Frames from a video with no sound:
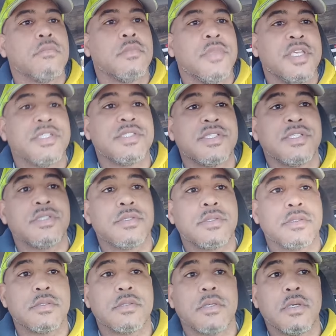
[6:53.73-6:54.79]
this
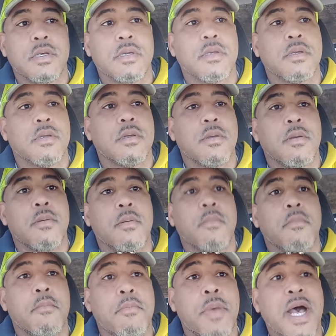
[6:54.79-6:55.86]
is
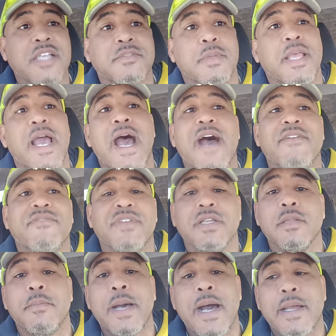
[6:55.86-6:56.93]
possibly how I
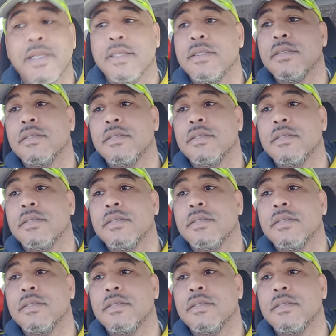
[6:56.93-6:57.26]
feel about it